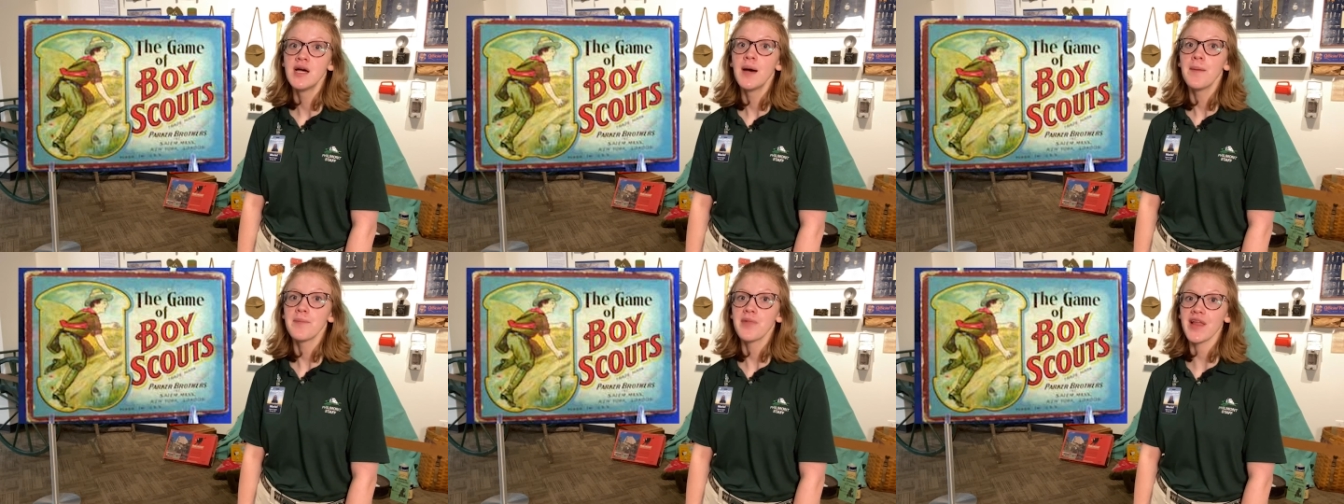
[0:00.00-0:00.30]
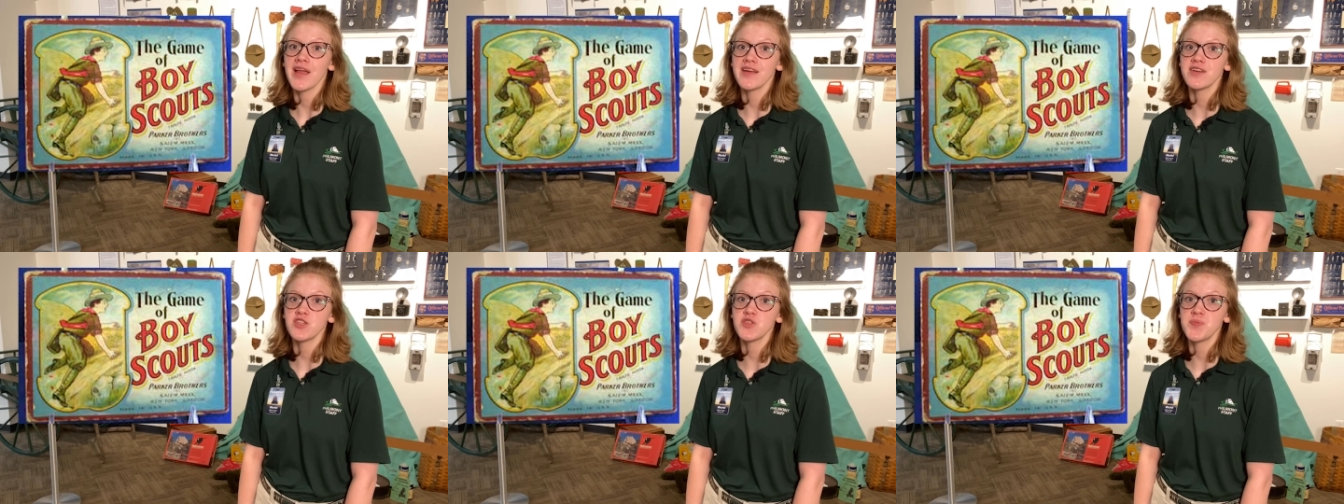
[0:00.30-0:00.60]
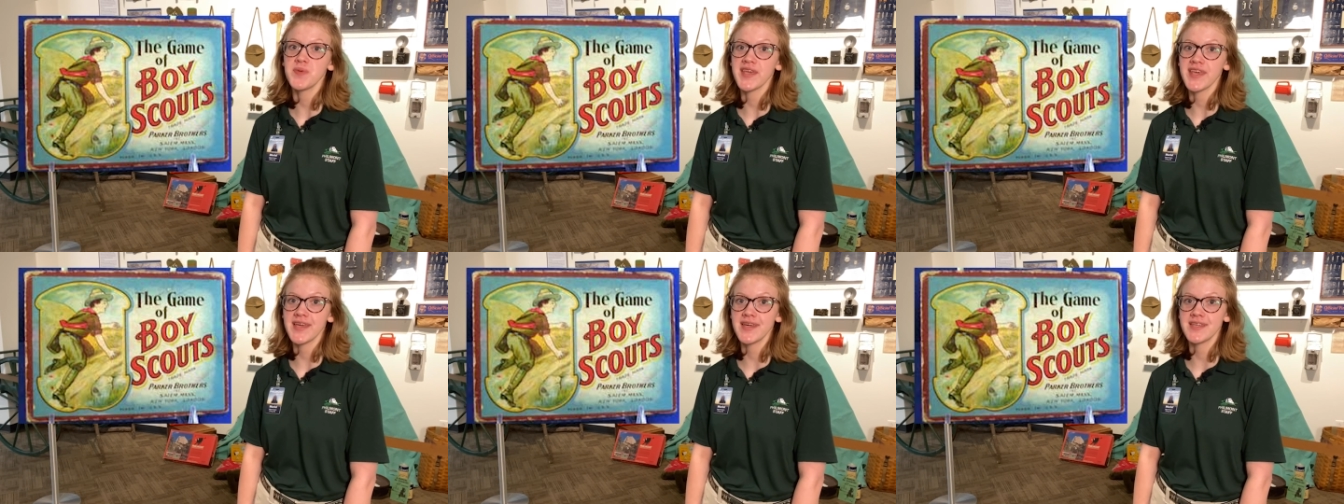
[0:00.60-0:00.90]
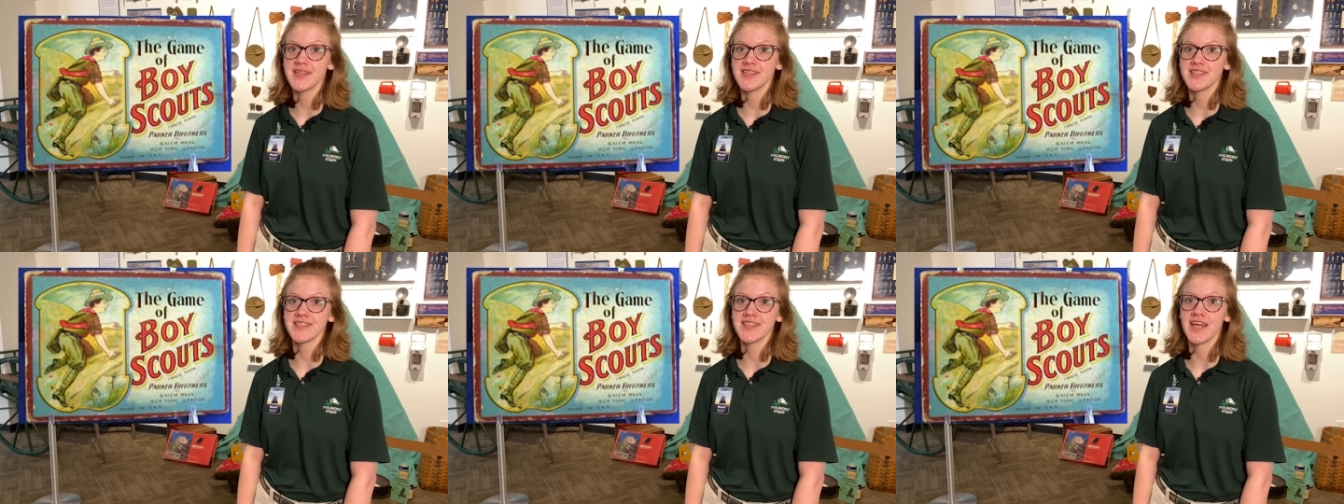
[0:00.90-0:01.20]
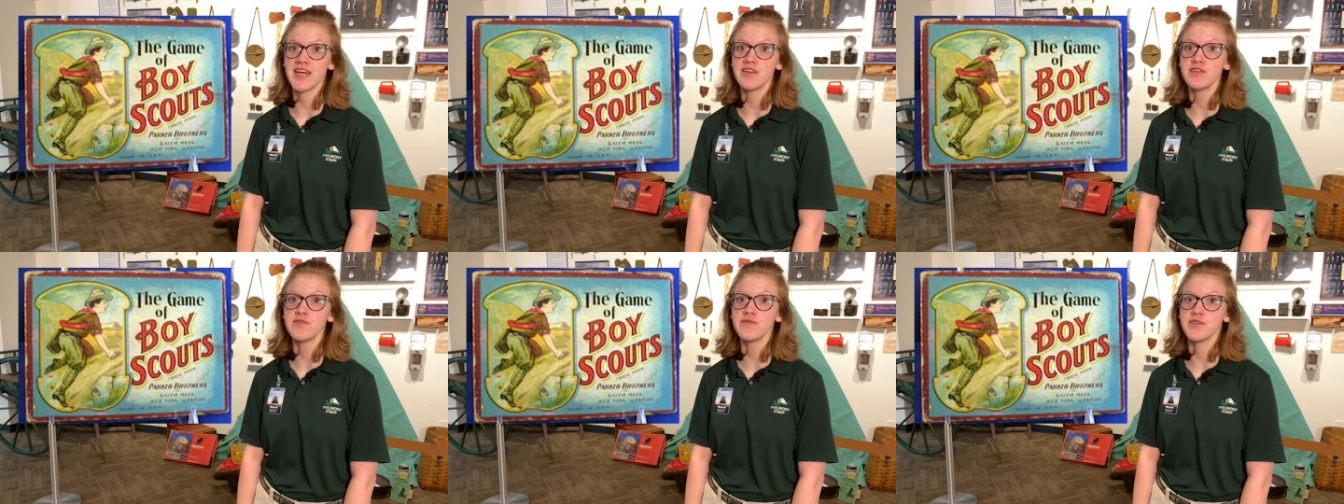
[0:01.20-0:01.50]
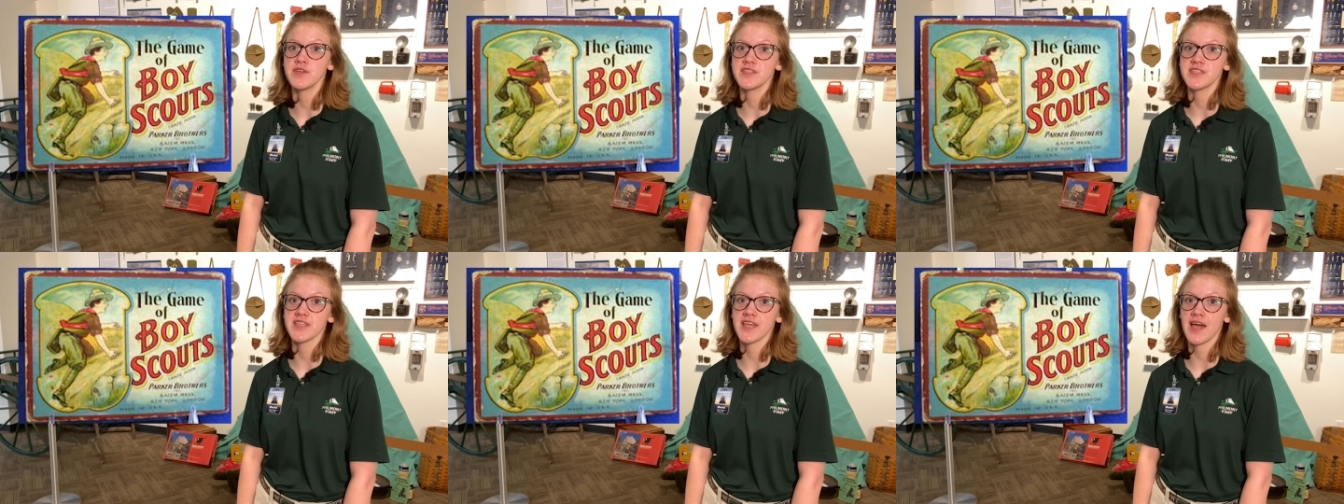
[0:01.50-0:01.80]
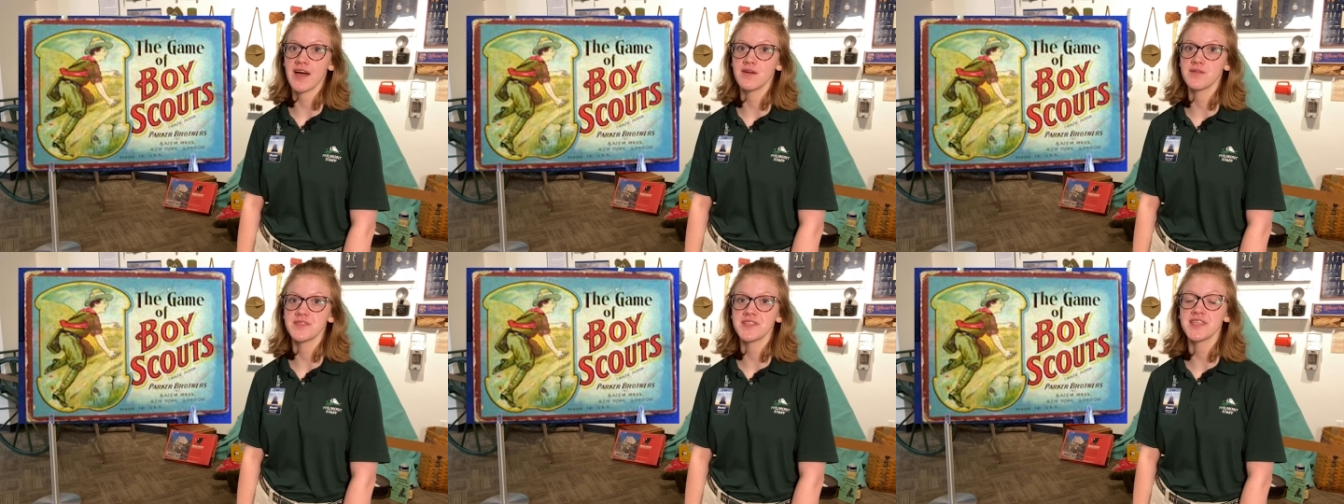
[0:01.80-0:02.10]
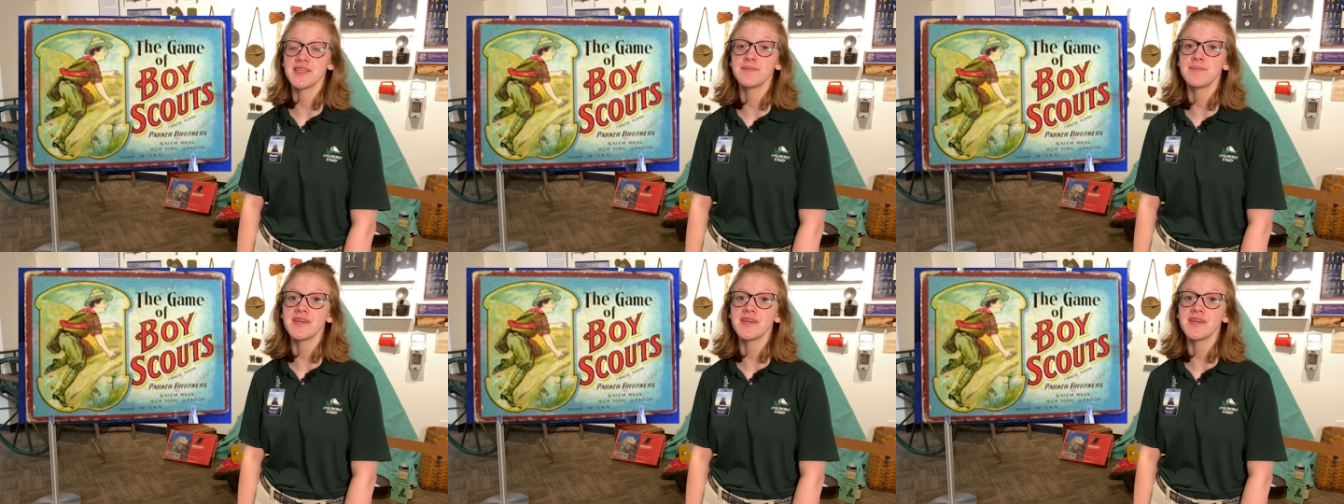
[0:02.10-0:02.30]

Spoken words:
Players begin as Tenderfoot Scouts and